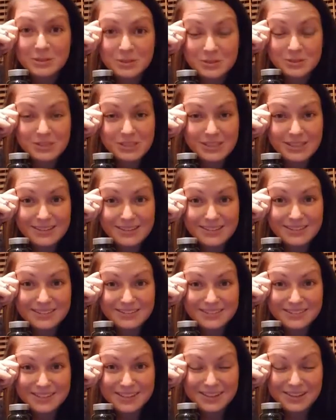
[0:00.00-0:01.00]
losing
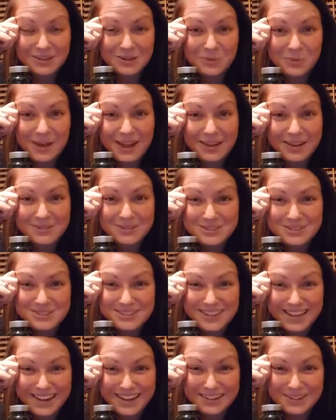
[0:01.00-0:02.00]
either way, which is
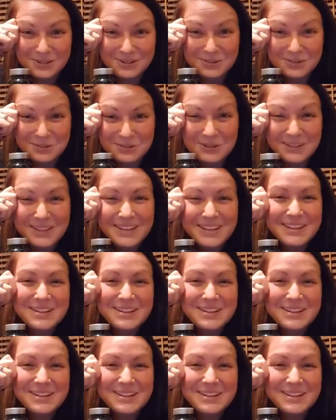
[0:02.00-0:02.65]
kind of cool.